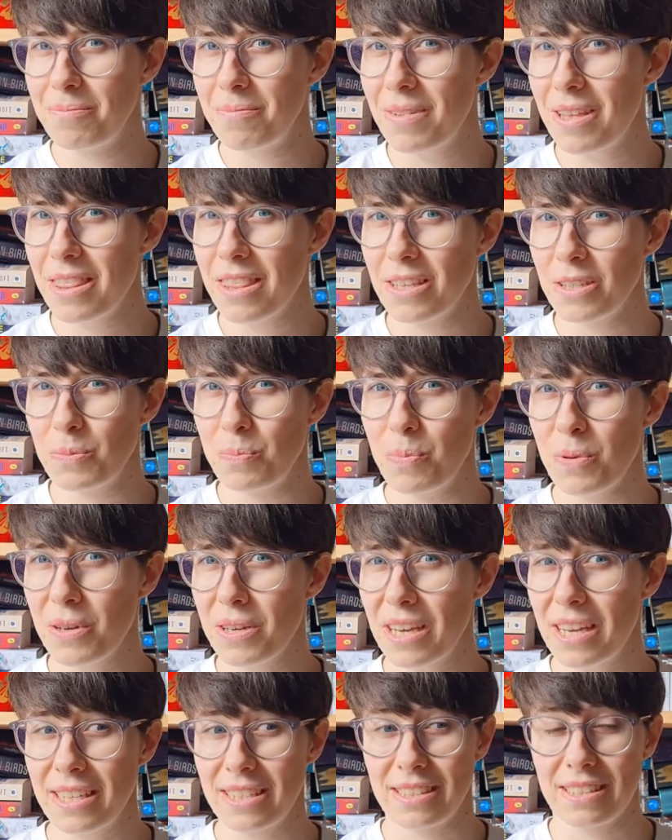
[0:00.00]
this
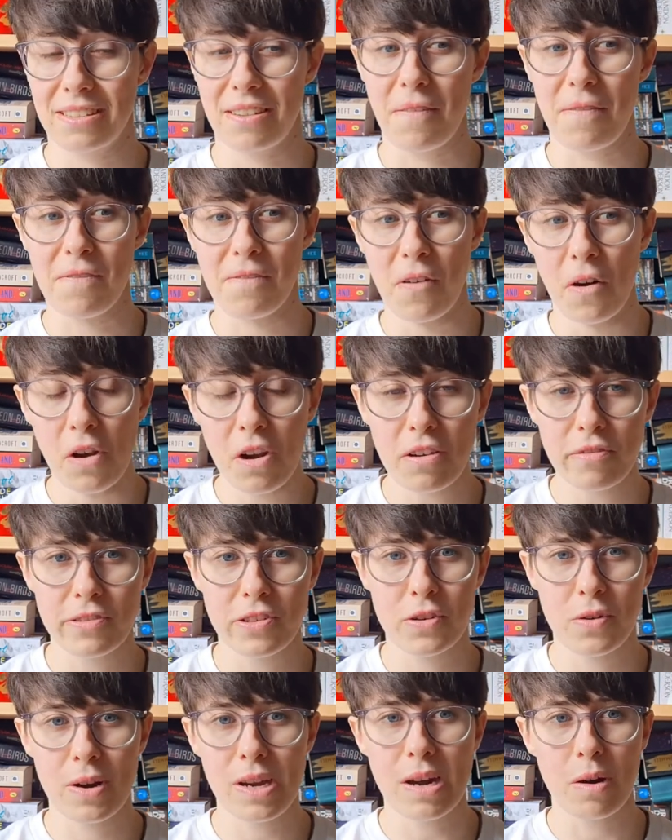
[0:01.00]
book is full of
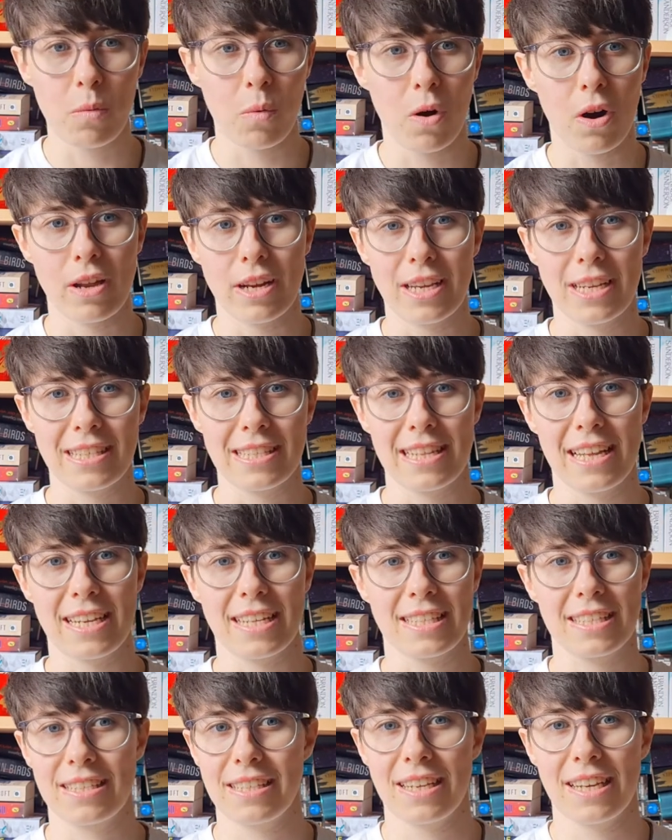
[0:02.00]
trigger warnings,
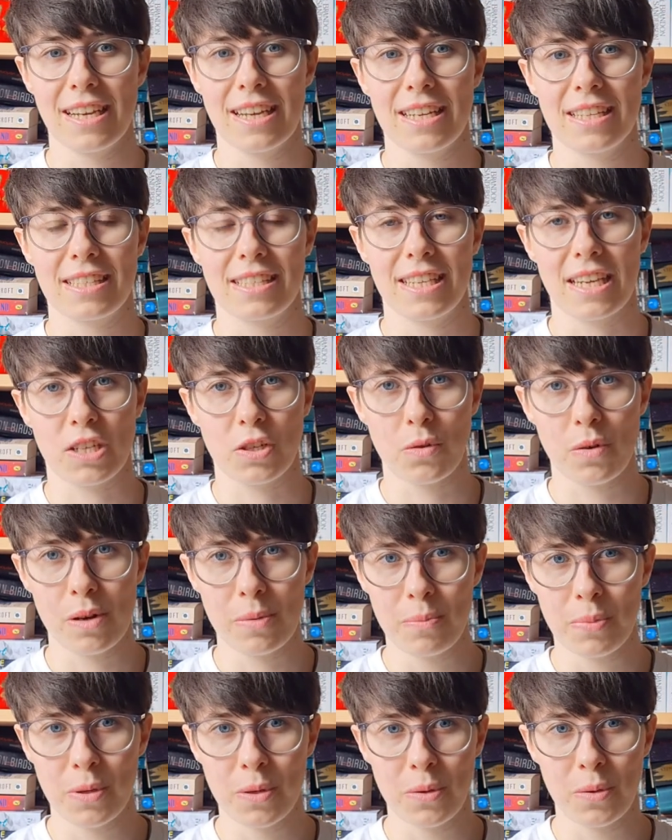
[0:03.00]
like sexual
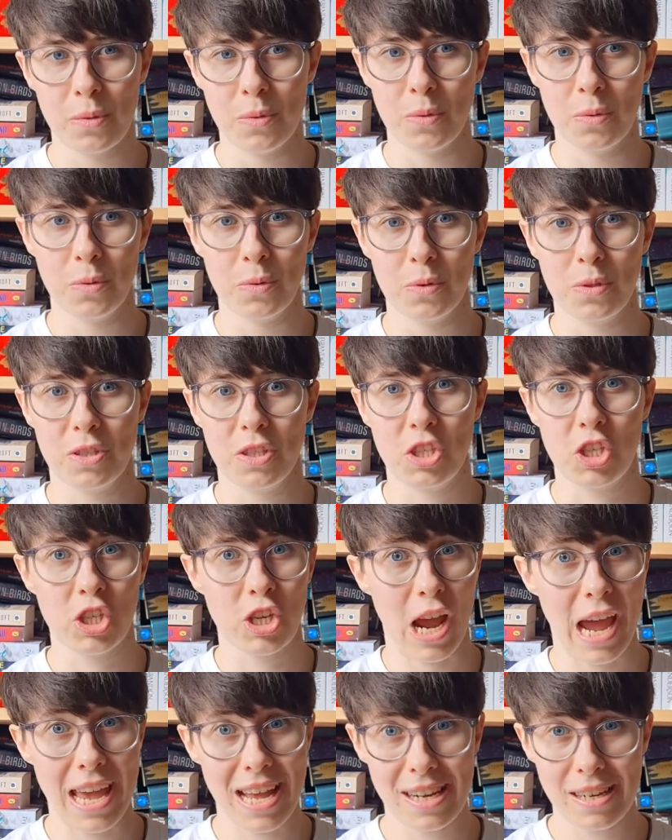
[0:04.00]
abuse,
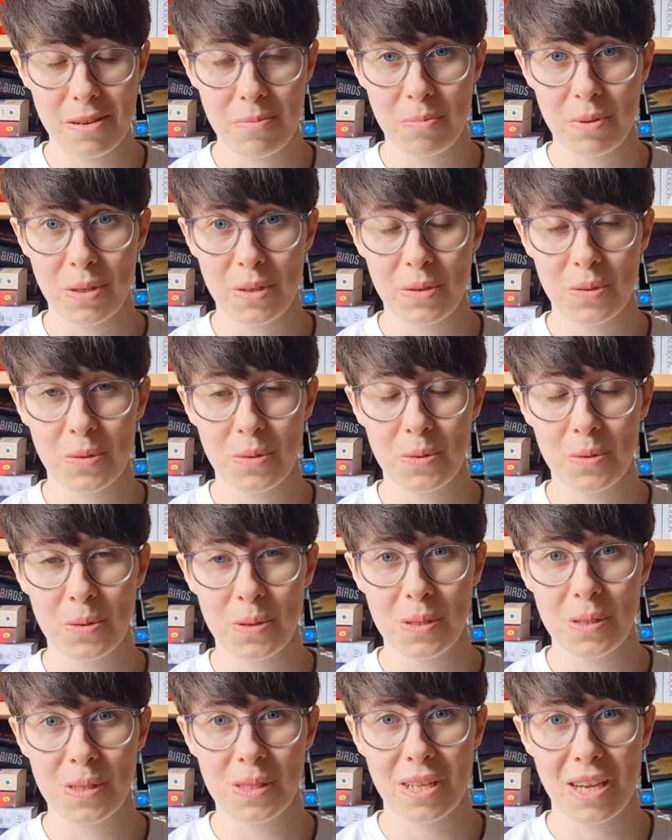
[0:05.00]
child
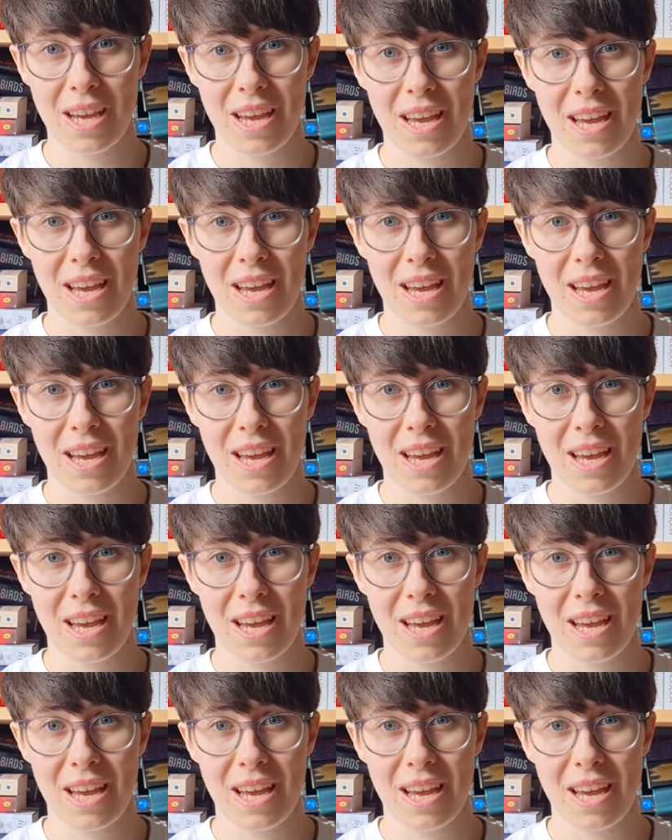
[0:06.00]
abuse,